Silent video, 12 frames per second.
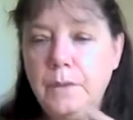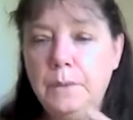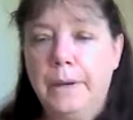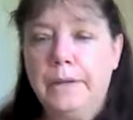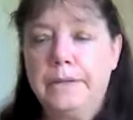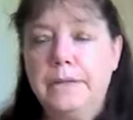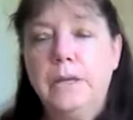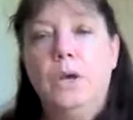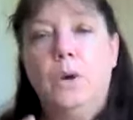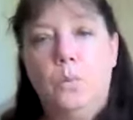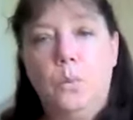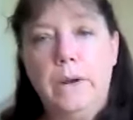But
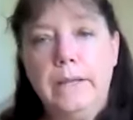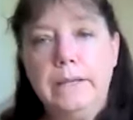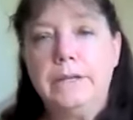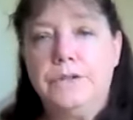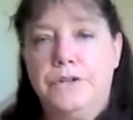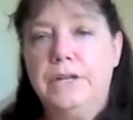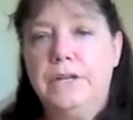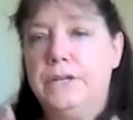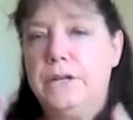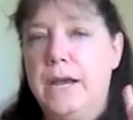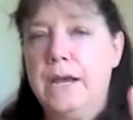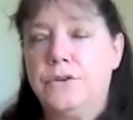when that change
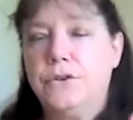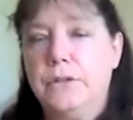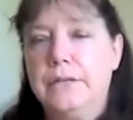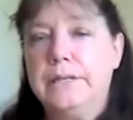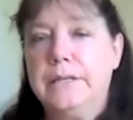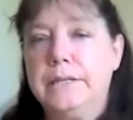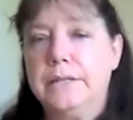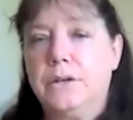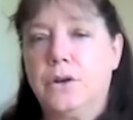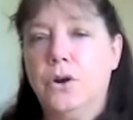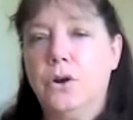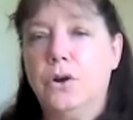actually does
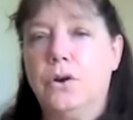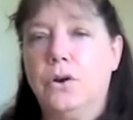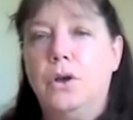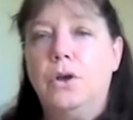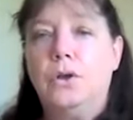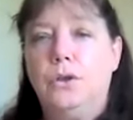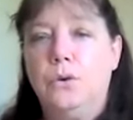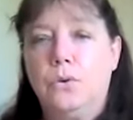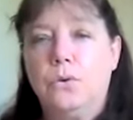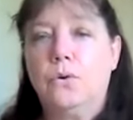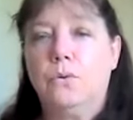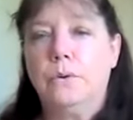occur,
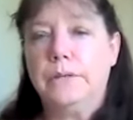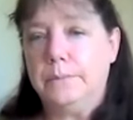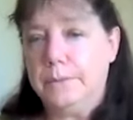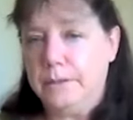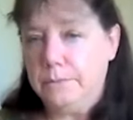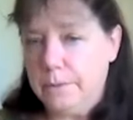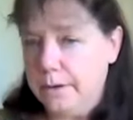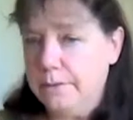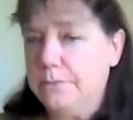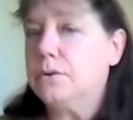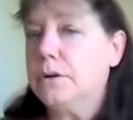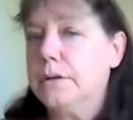you're going to be ready
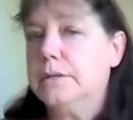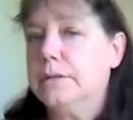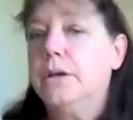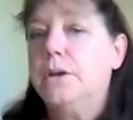for it.